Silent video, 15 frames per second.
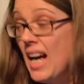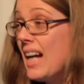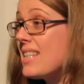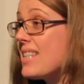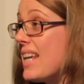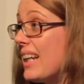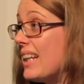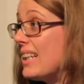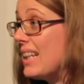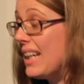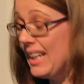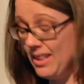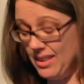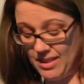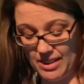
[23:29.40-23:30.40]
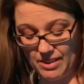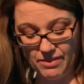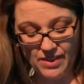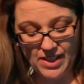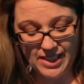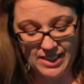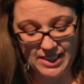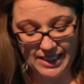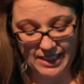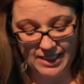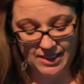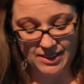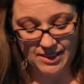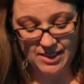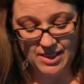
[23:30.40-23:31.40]
And secondly, and finally,
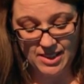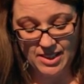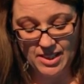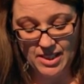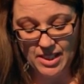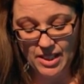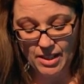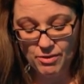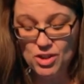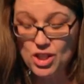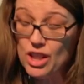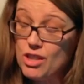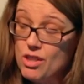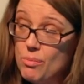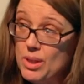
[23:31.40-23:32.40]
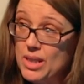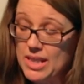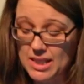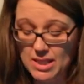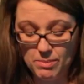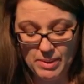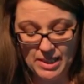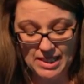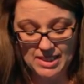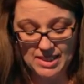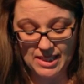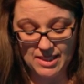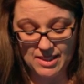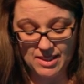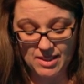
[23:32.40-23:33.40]
if children with
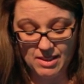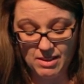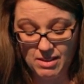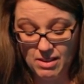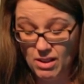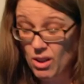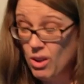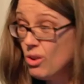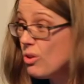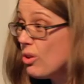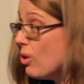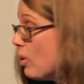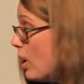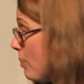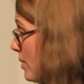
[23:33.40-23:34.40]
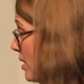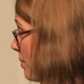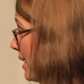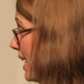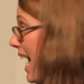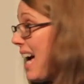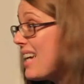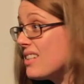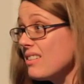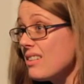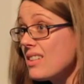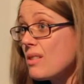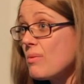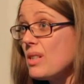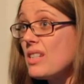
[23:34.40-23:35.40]
disabilities, who grow up to be
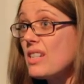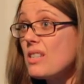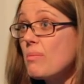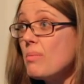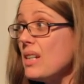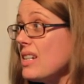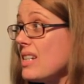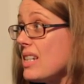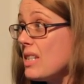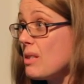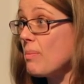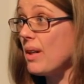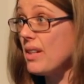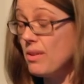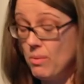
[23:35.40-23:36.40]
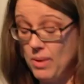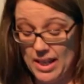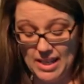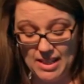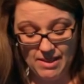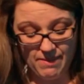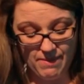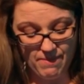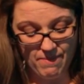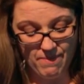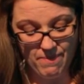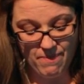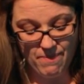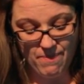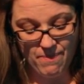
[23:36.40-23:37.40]
adults with disabilities, by the way,
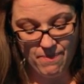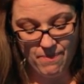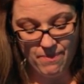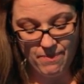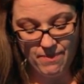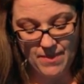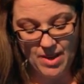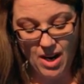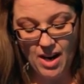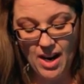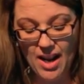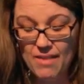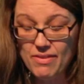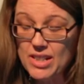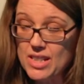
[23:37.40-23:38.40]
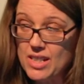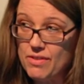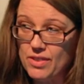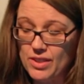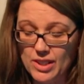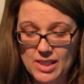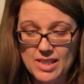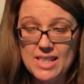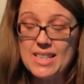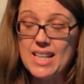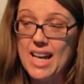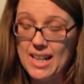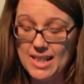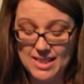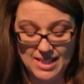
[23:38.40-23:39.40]
are having difficulties
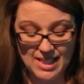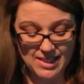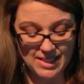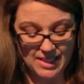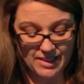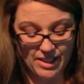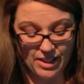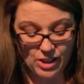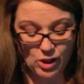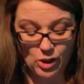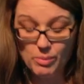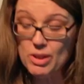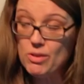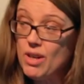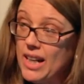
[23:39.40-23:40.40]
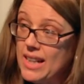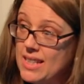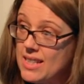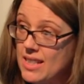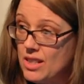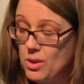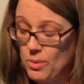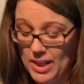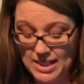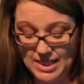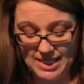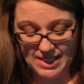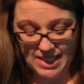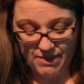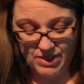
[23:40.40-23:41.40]
accessing their human rights in
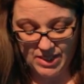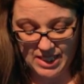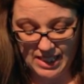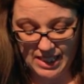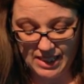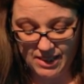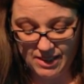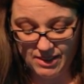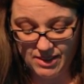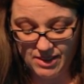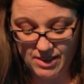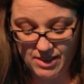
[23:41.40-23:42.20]
2017,